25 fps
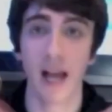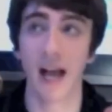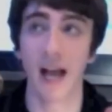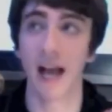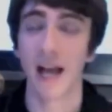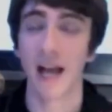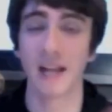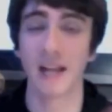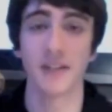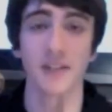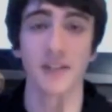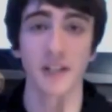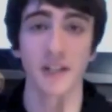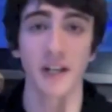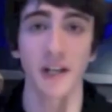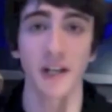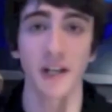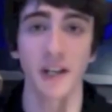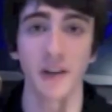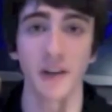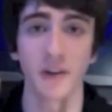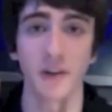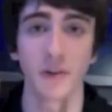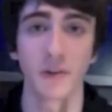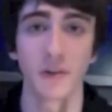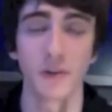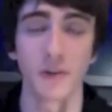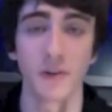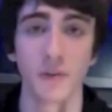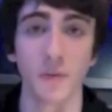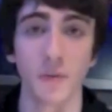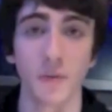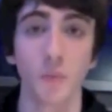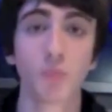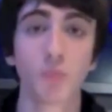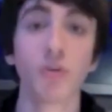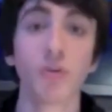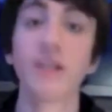And
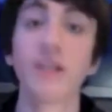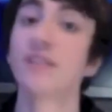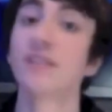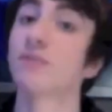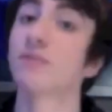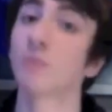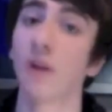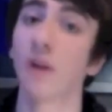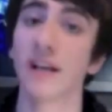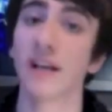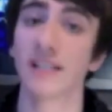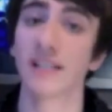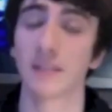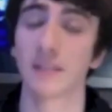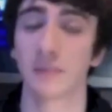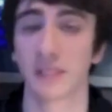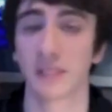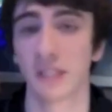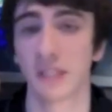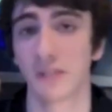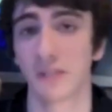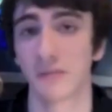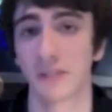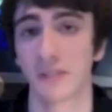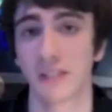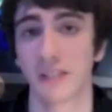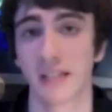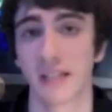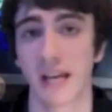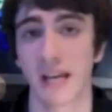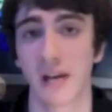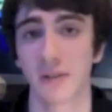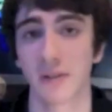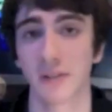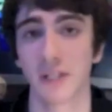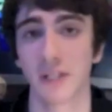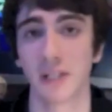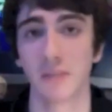the reason why it's at my girlfriend's
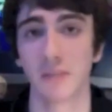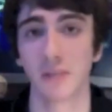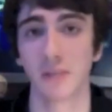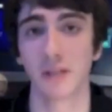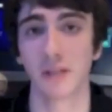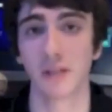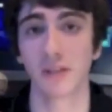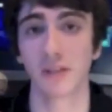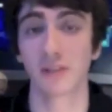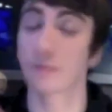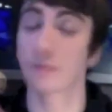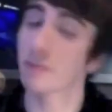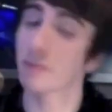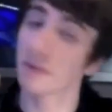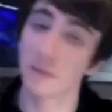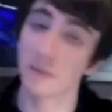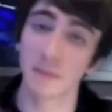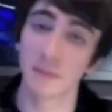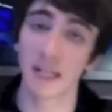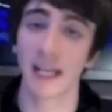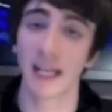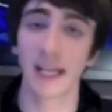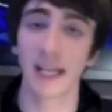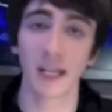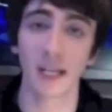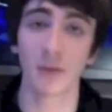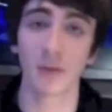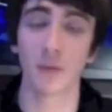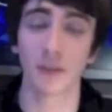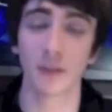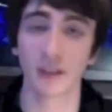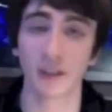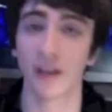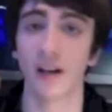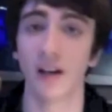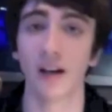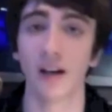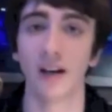house is because I've been playing it with
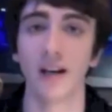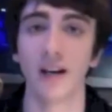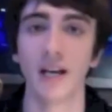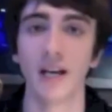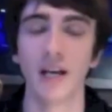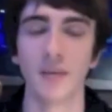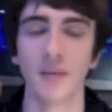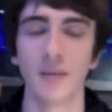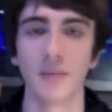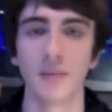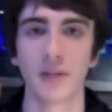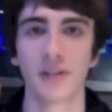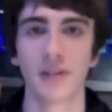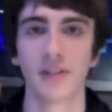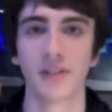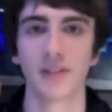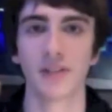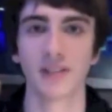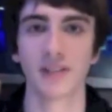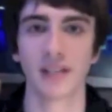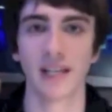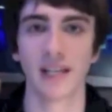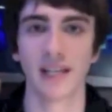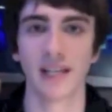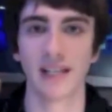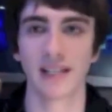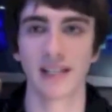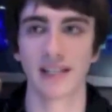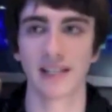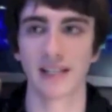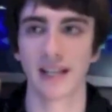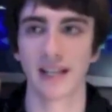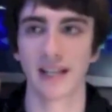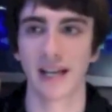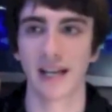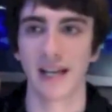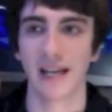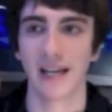her, because it's
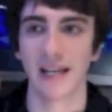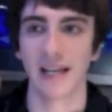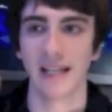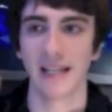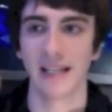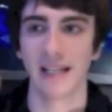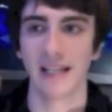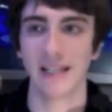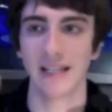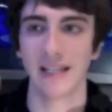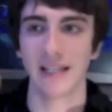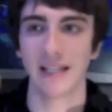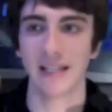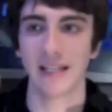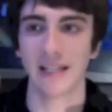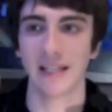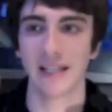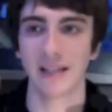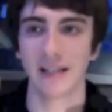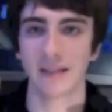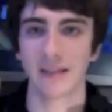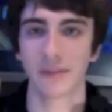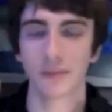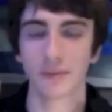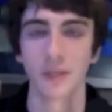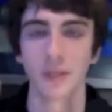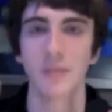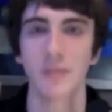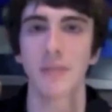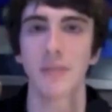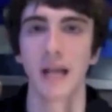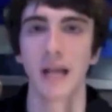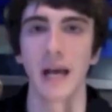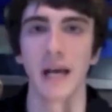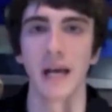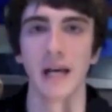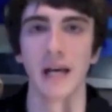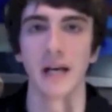a
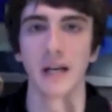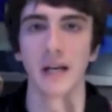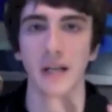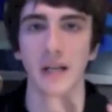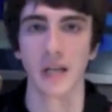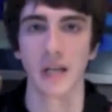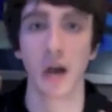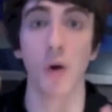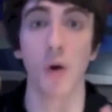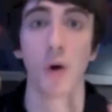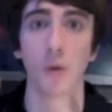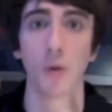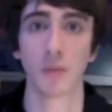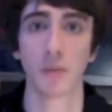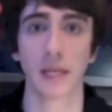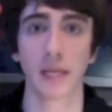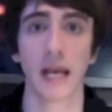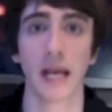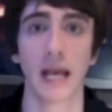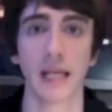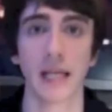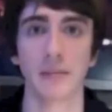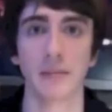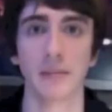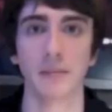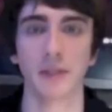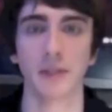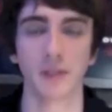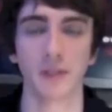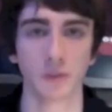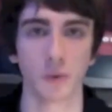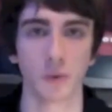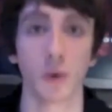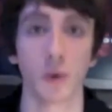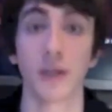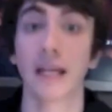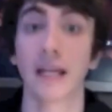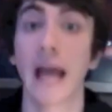3-player co-op game, as
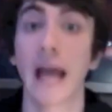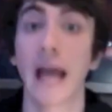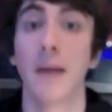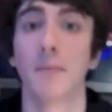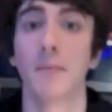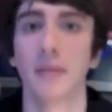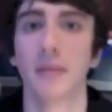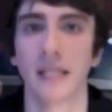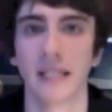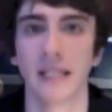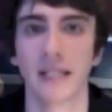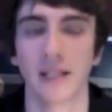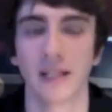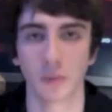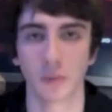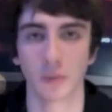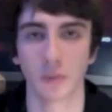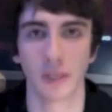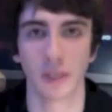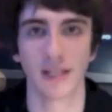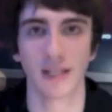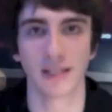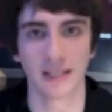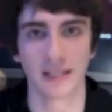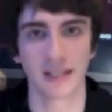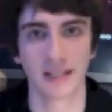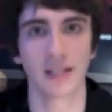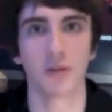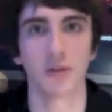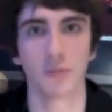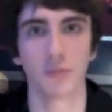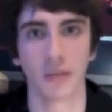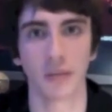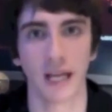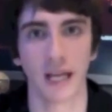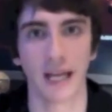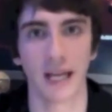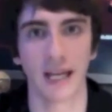what it can be, well as a
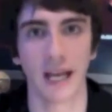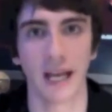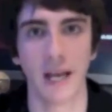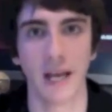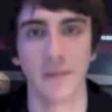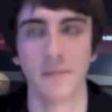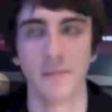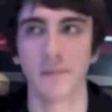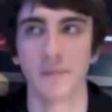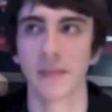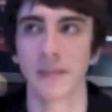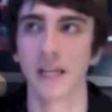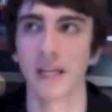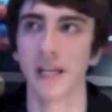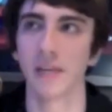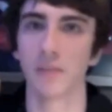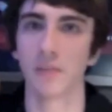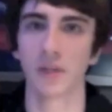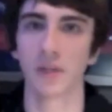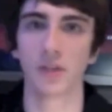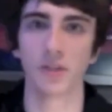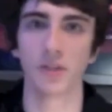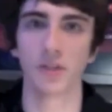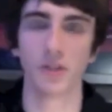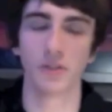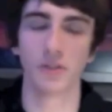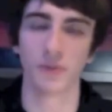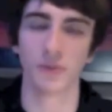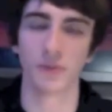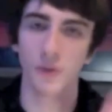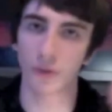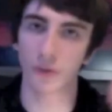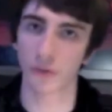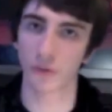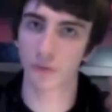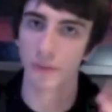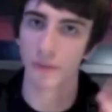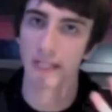single-player game, because you've
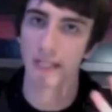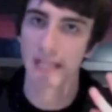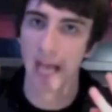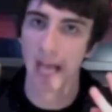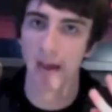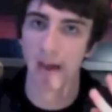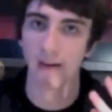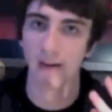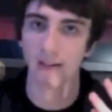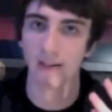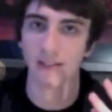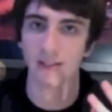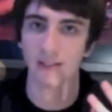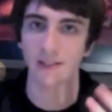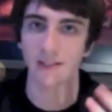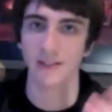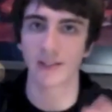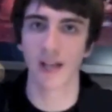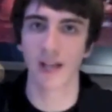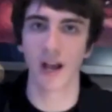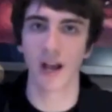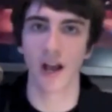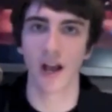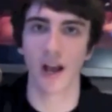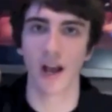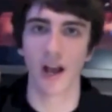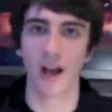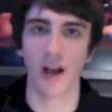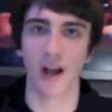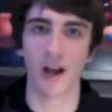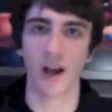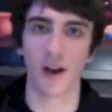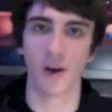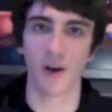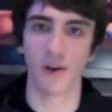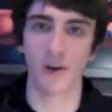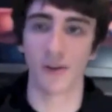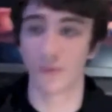got 3 characters,
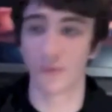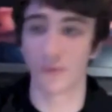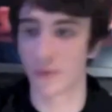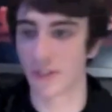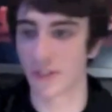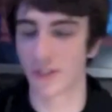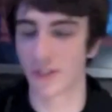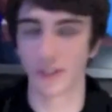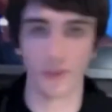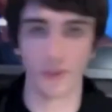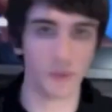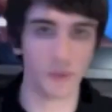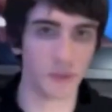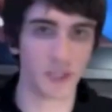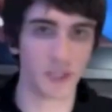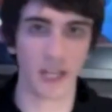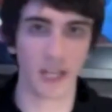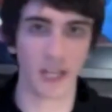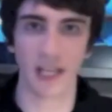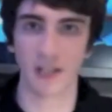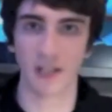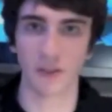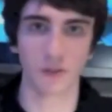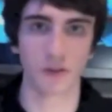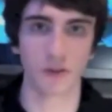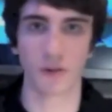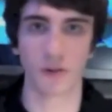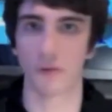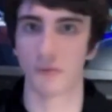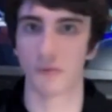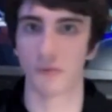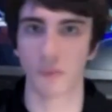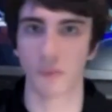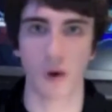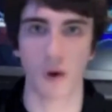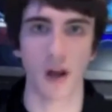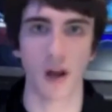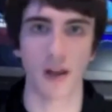of which you will take control
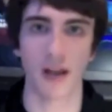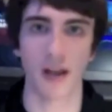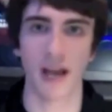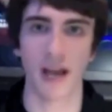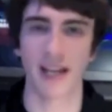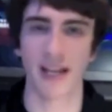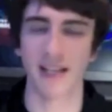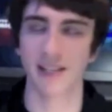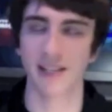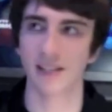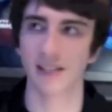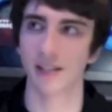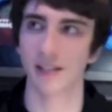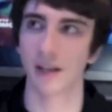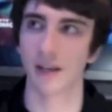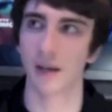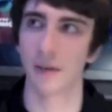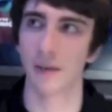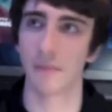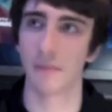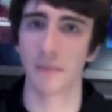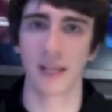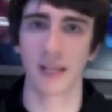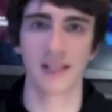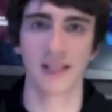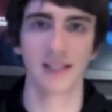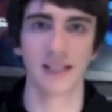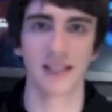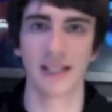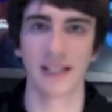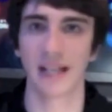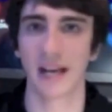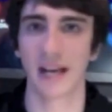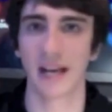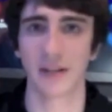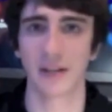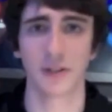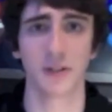of one, and it's basically
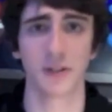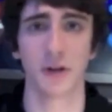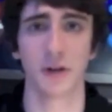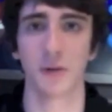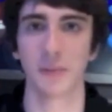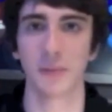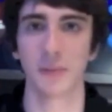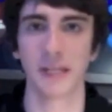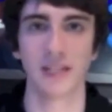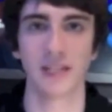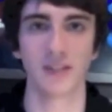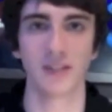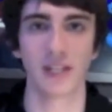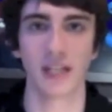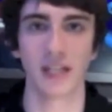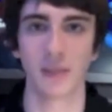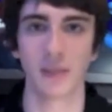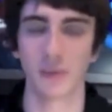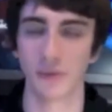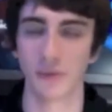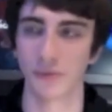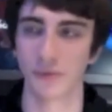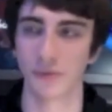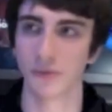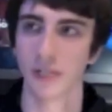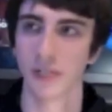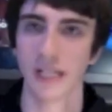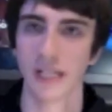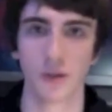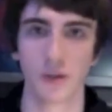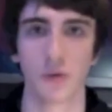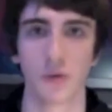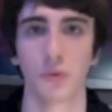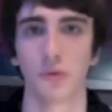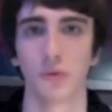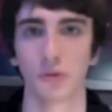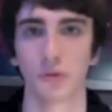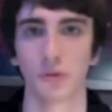an action RPG with a really
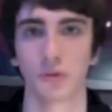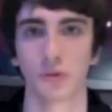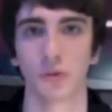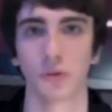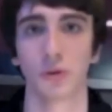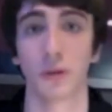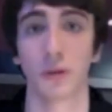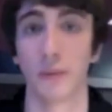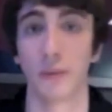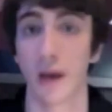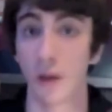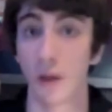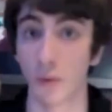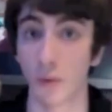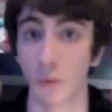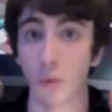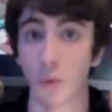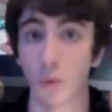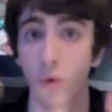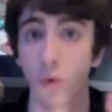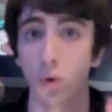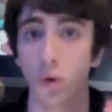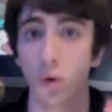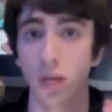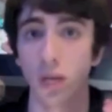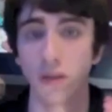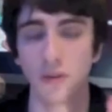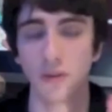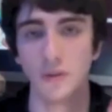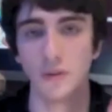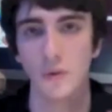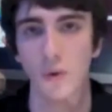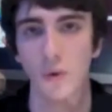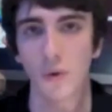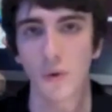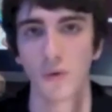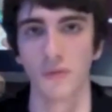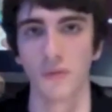cool story about the war in the
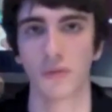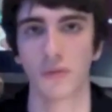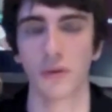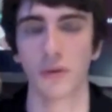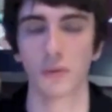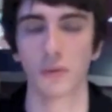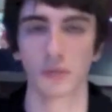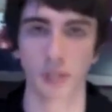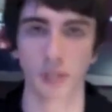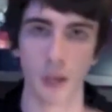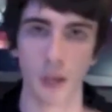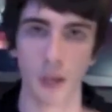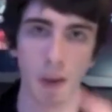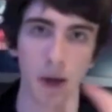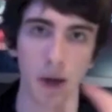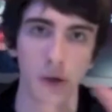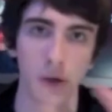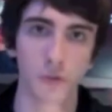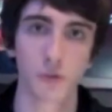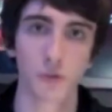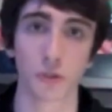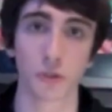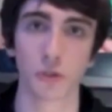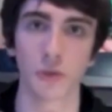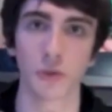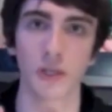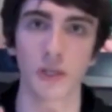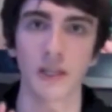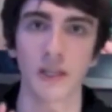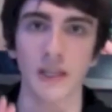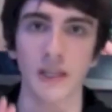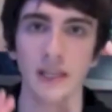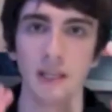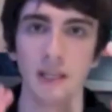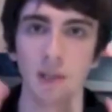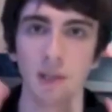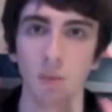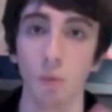north that was going on during
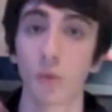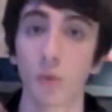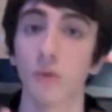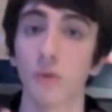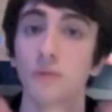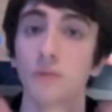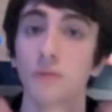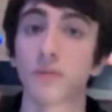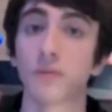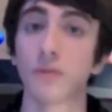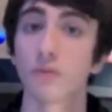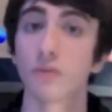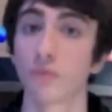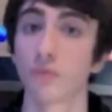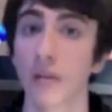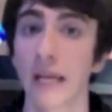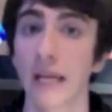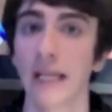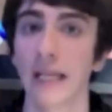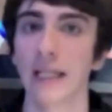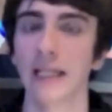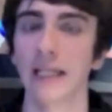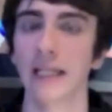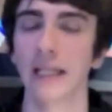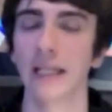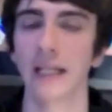the War of the Ring.